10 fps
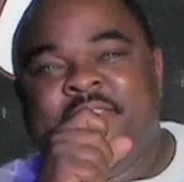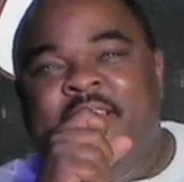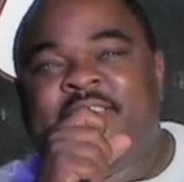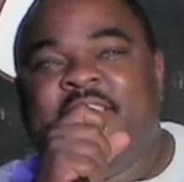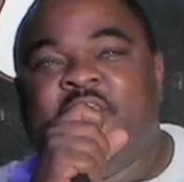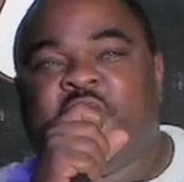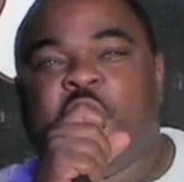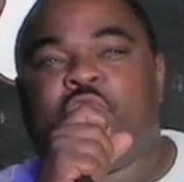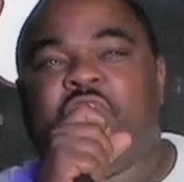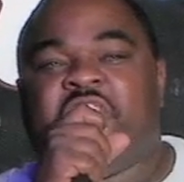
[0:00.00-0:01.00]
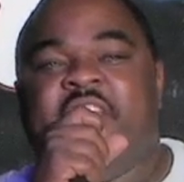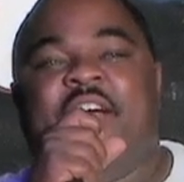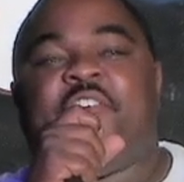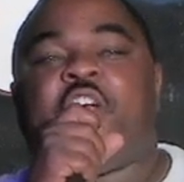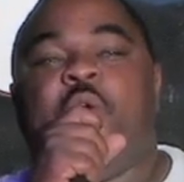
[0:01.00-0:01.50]
They said the children should
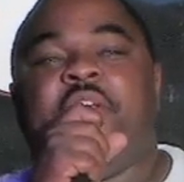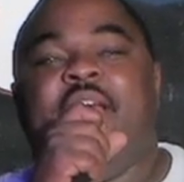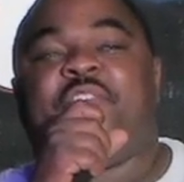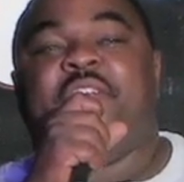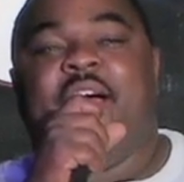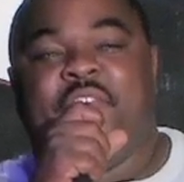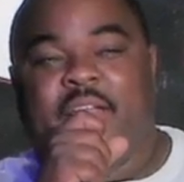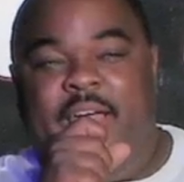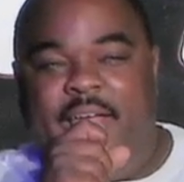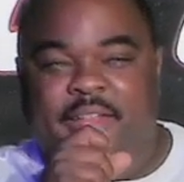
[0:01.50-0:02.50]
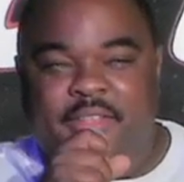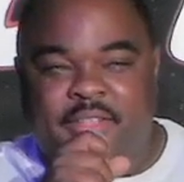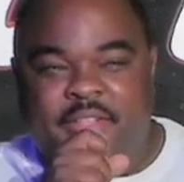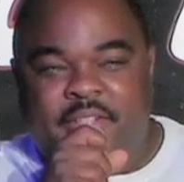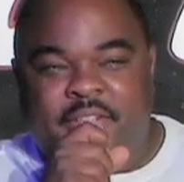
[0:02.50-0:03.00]
never go to Never Never Land.
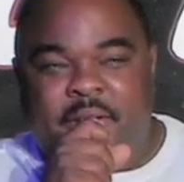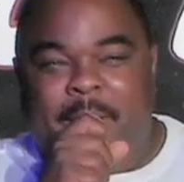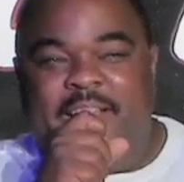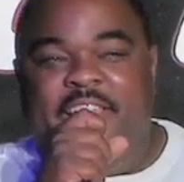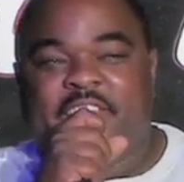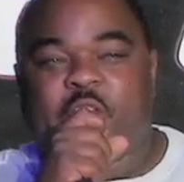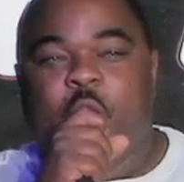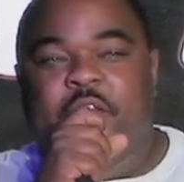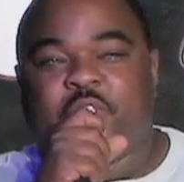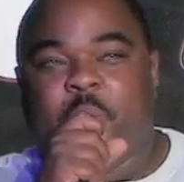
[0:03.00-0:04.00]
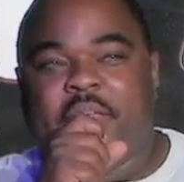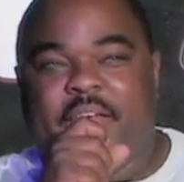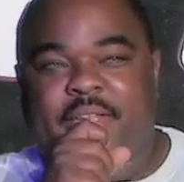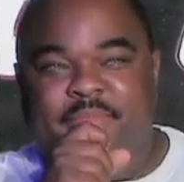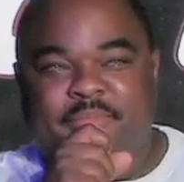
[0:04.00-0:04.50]
My kid's going this weekend.